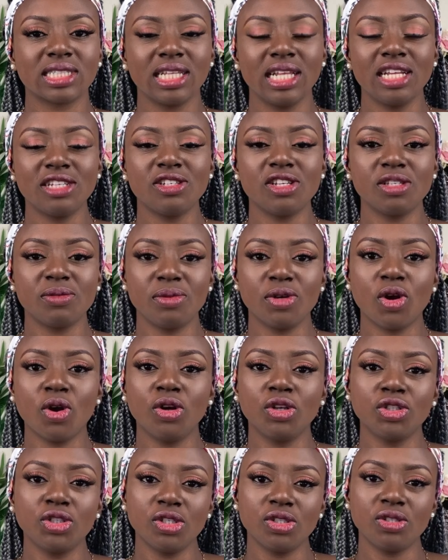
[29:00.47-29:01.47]
let us be
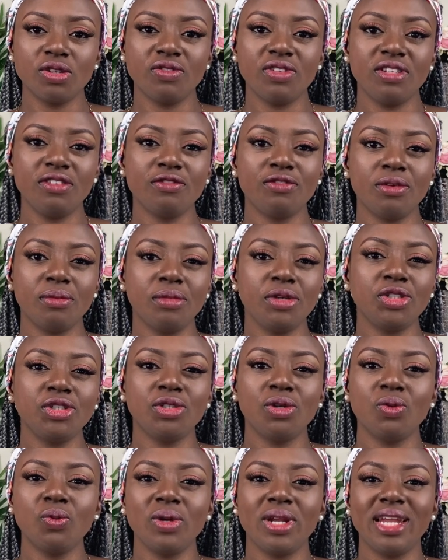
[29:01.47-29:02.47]
conscious of the
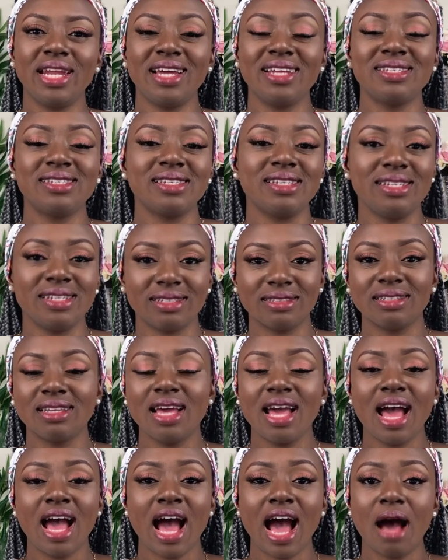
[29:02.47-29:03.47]
information we let in.
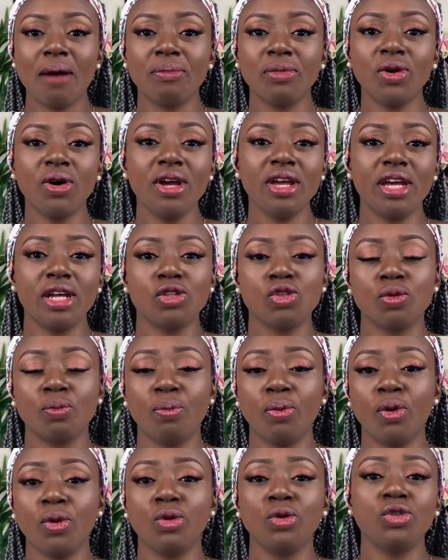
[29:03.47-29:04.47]
I'm not here to
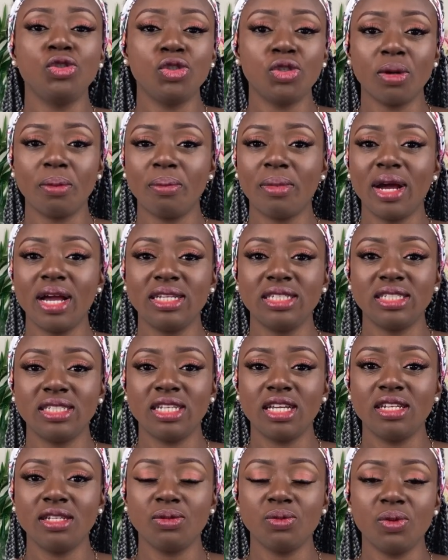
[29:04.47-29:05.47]
pollute your mind
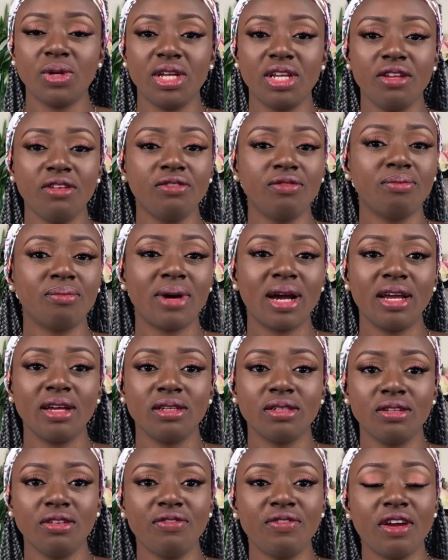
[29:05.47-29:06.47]
in any way.
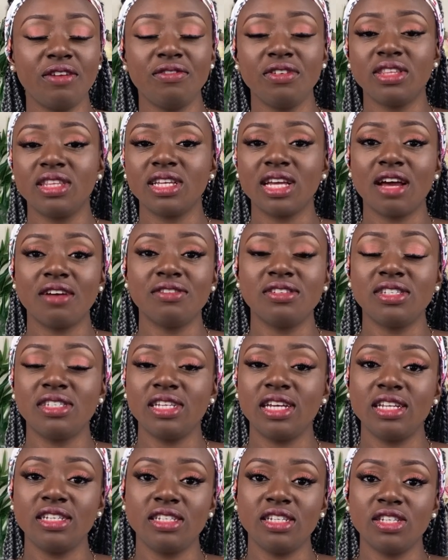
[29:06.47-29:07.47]
If everything I've
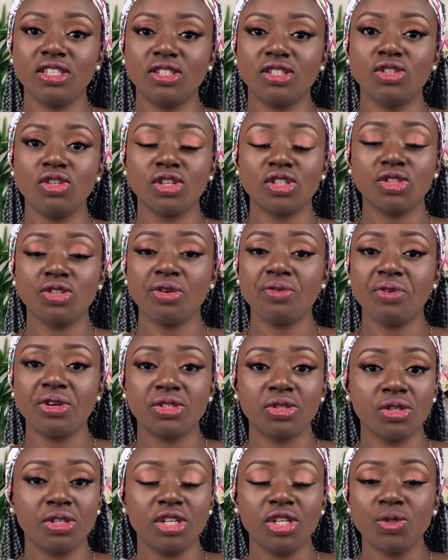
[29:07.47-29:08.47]
said does not
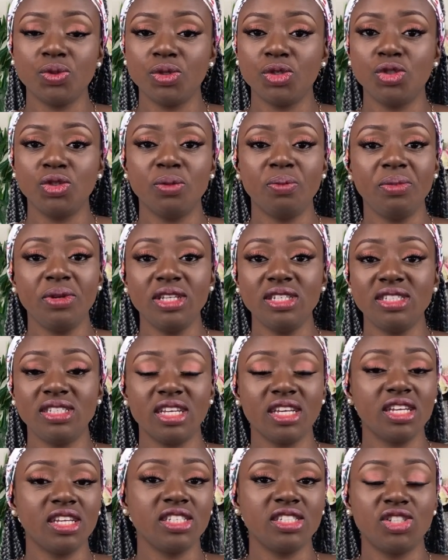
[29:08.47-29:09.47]
resonate with you, please
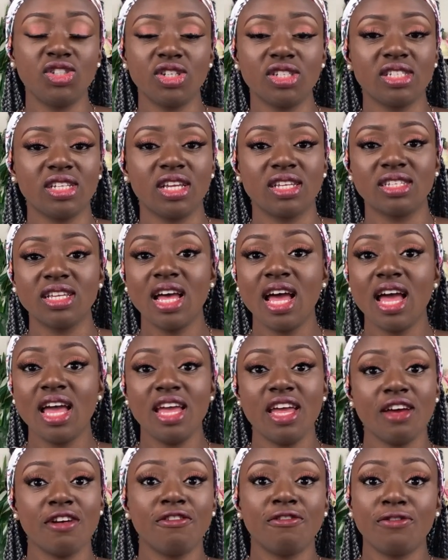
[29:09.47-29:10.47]
take it just as
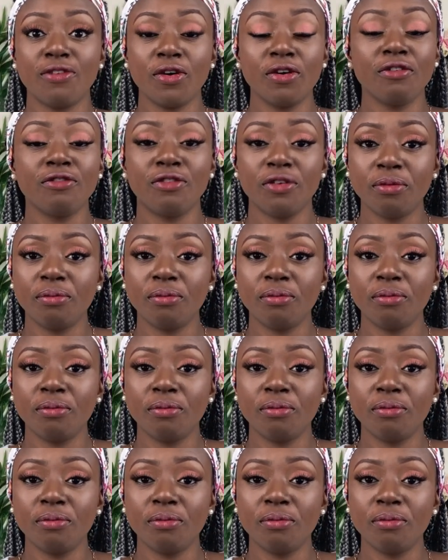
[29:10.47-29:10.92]
for